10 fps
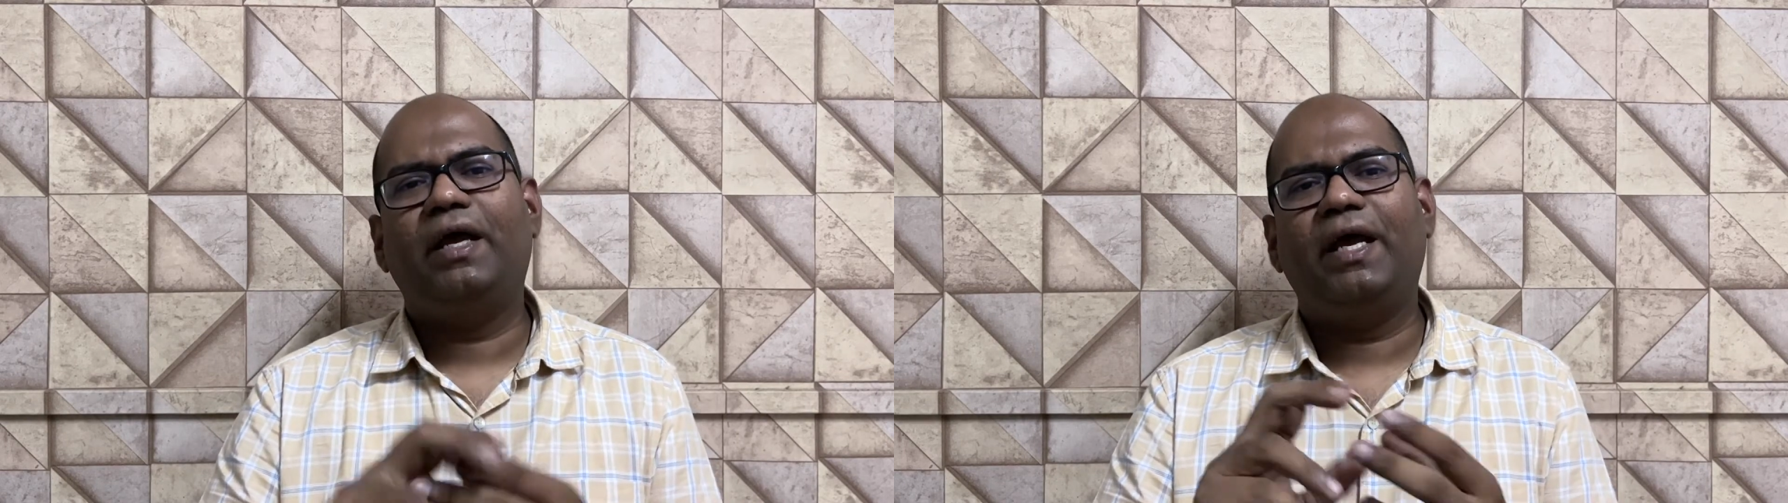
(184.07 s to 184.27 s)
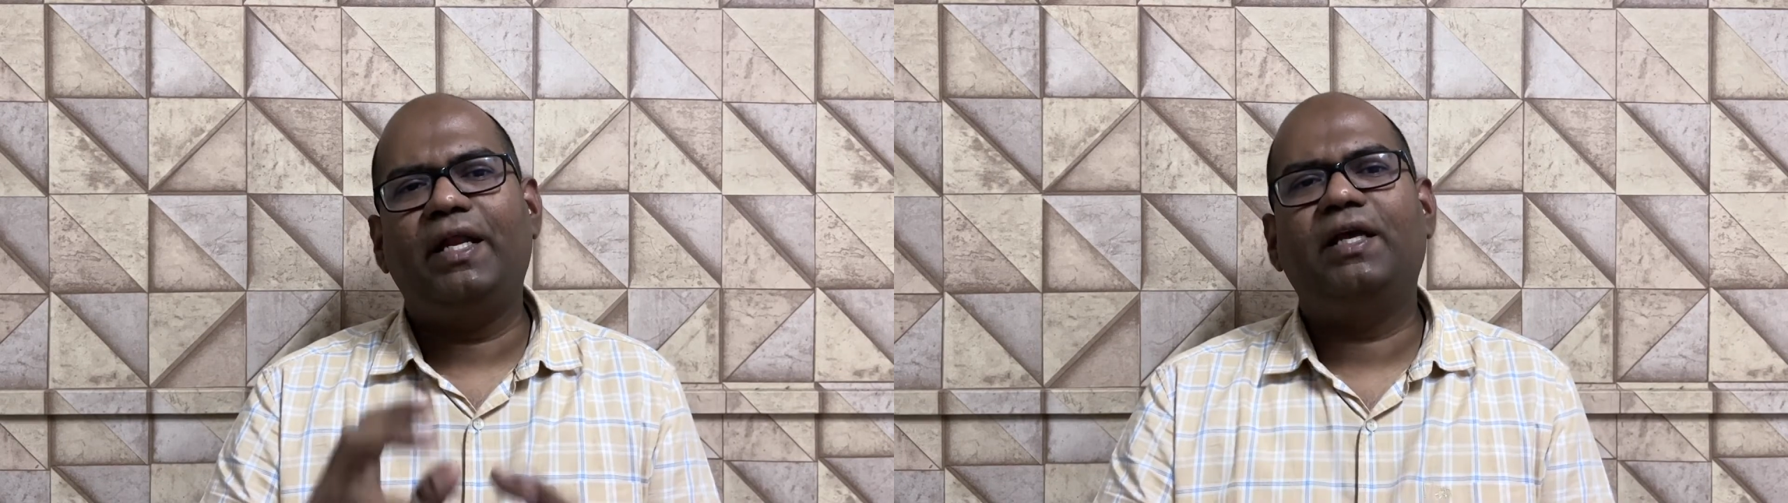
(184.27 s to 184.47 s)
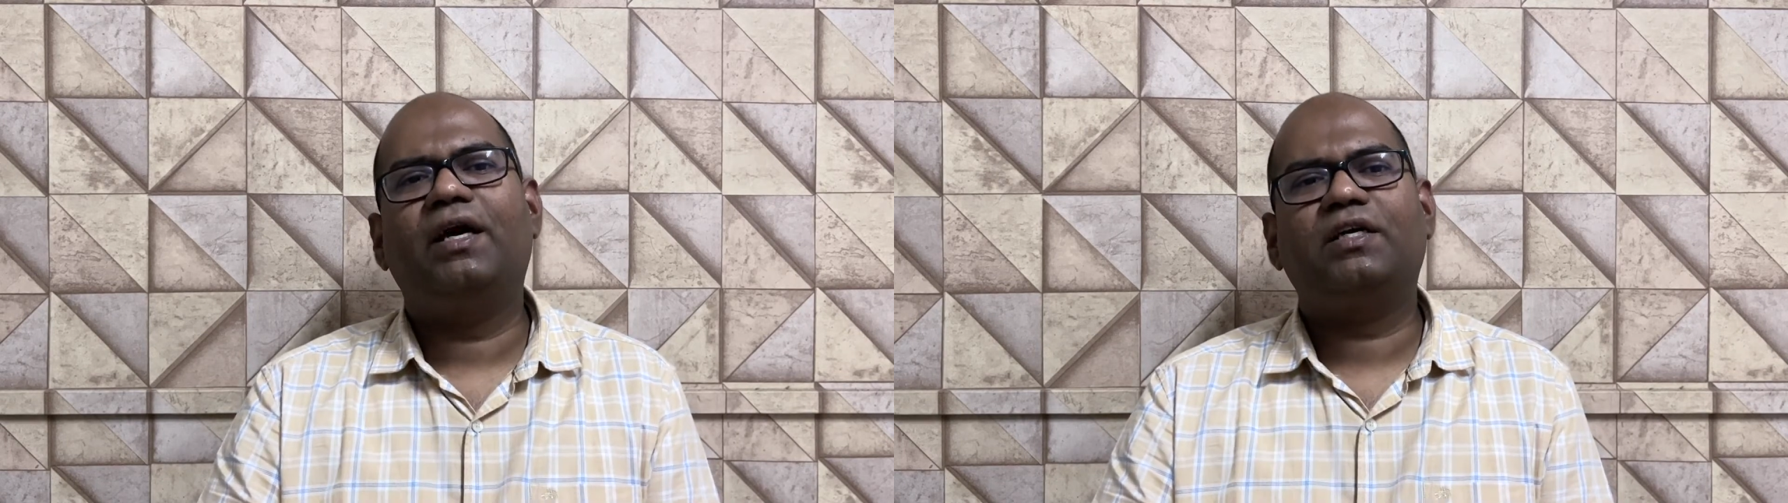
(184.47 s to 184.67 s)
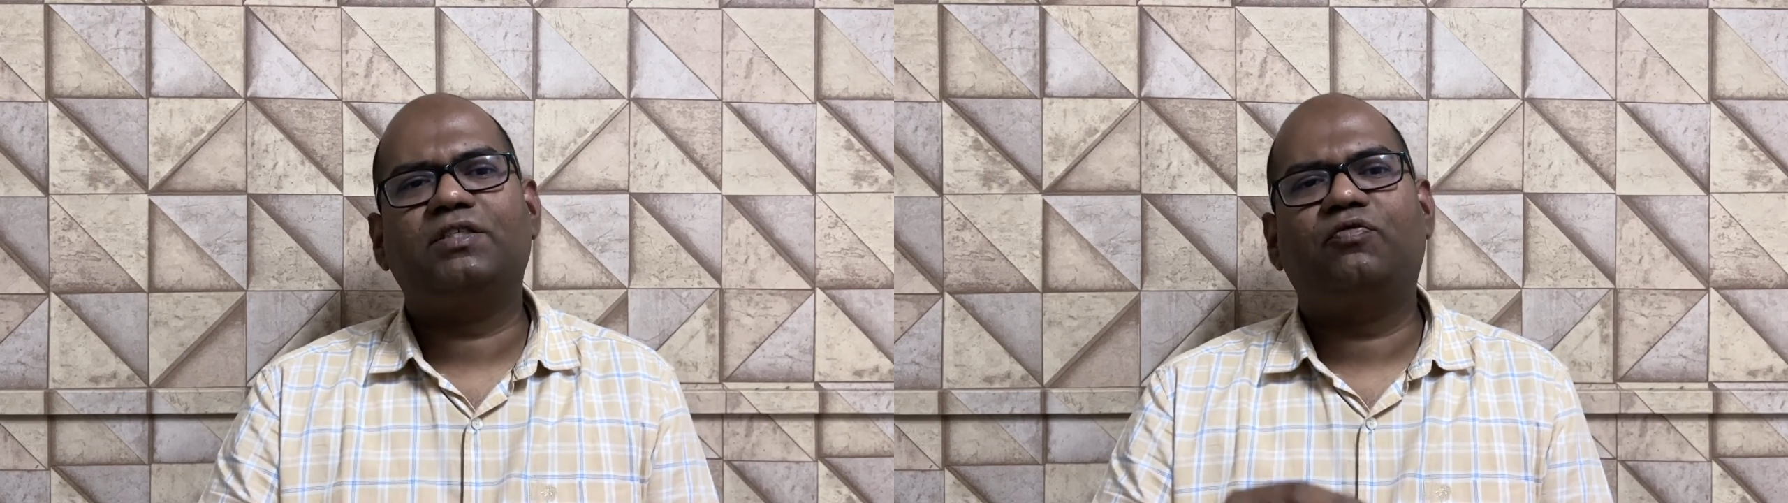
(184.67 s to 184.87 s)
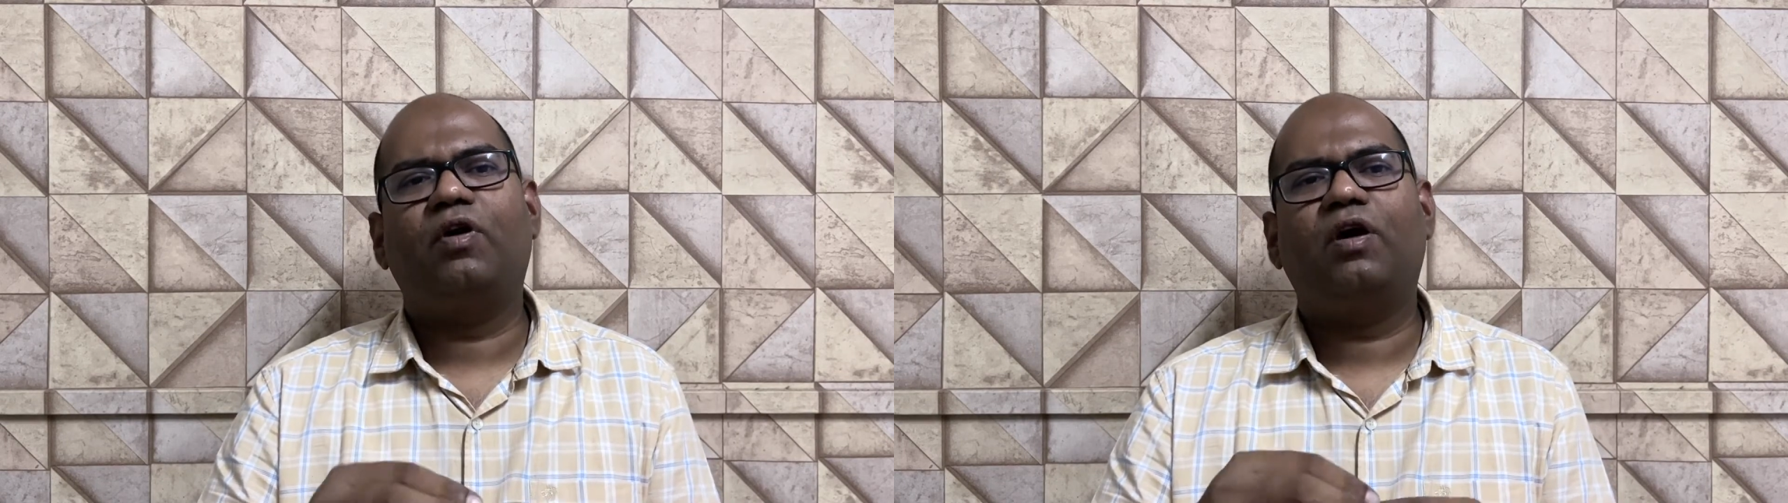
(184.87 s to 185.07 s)

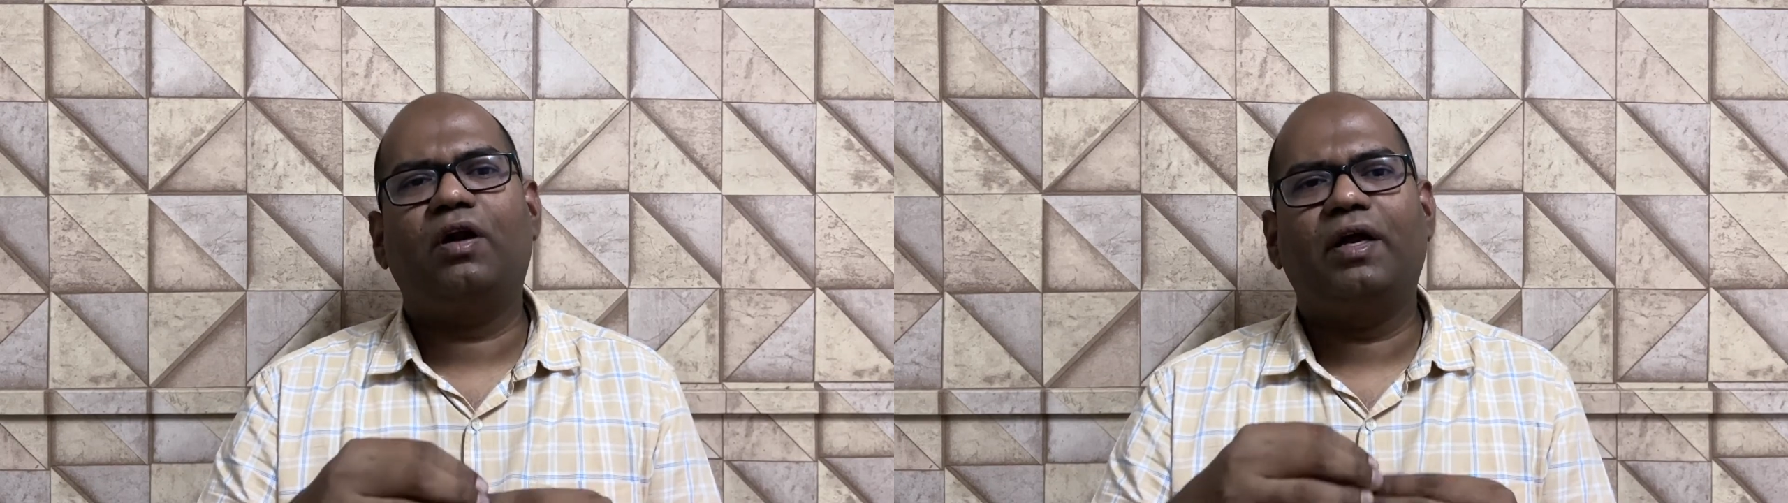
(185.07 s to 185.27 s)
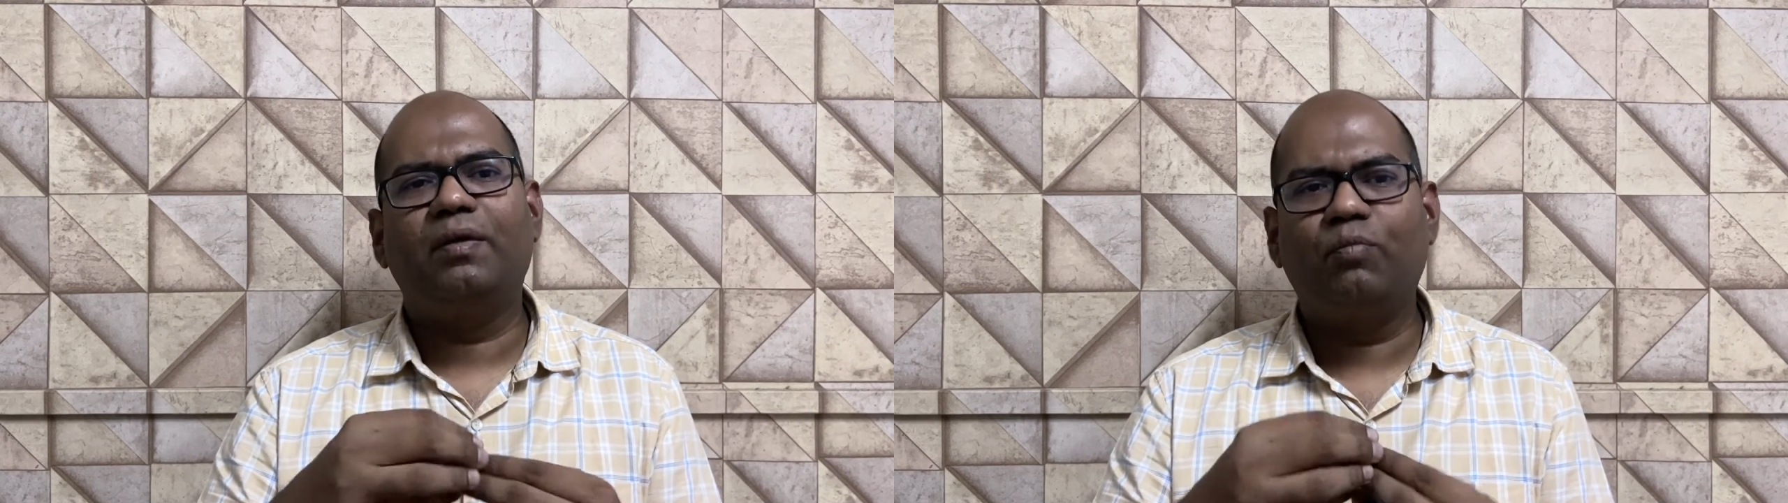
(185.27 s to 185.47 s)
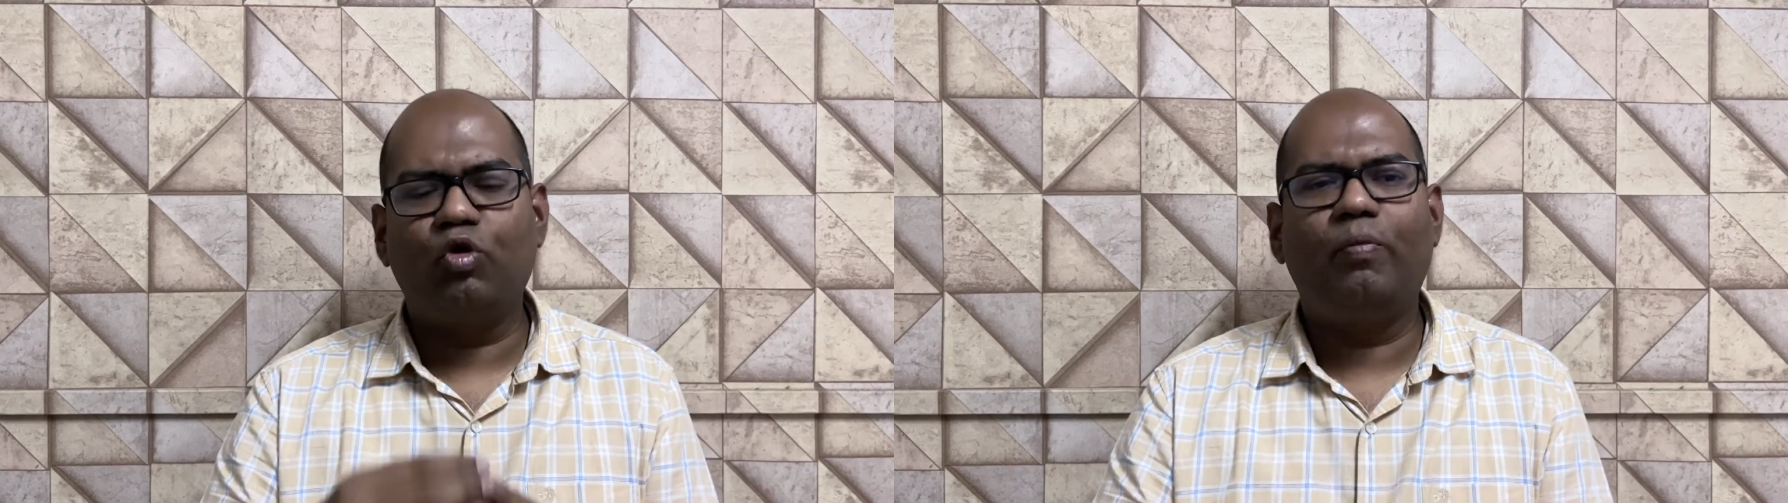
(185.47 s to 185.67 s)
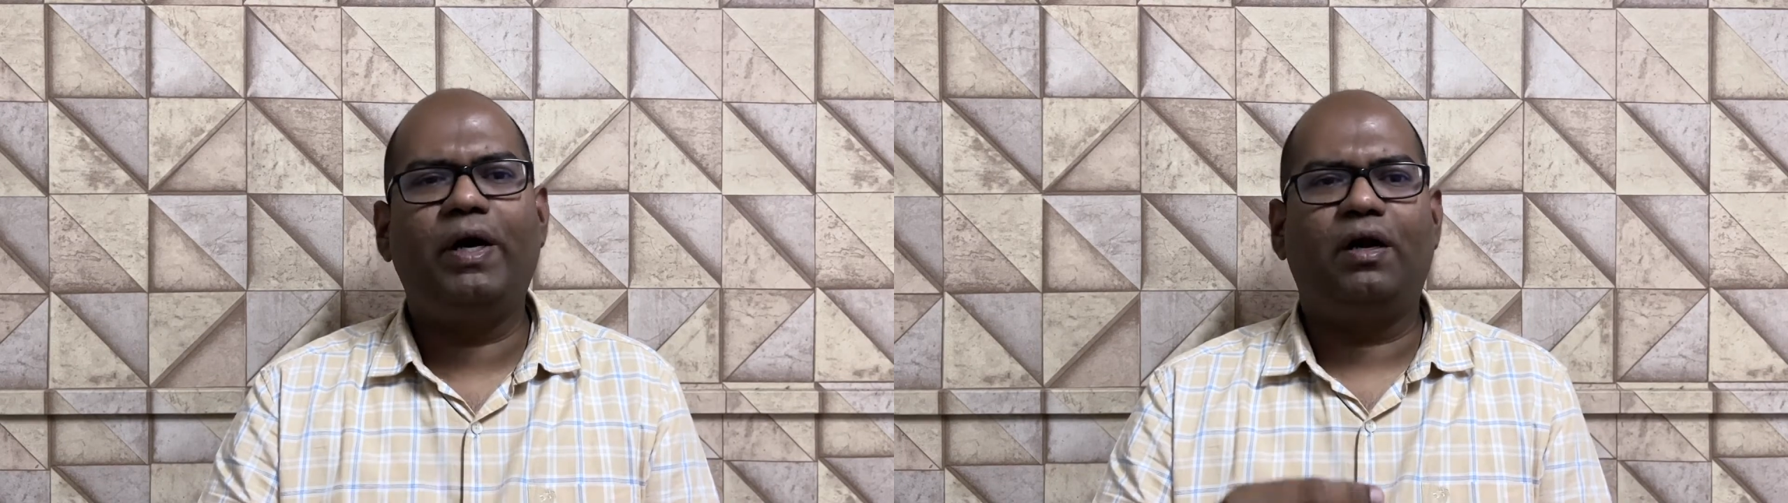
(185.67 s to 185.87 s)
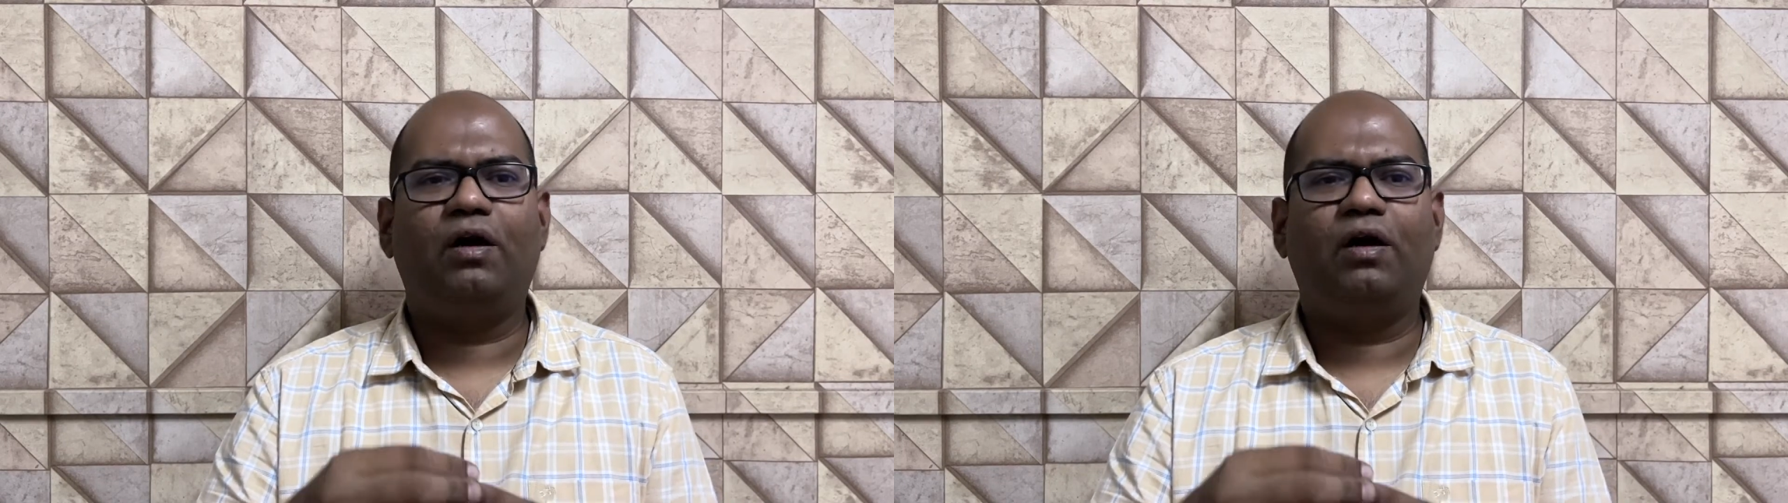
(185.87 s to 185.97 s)
areas for improvement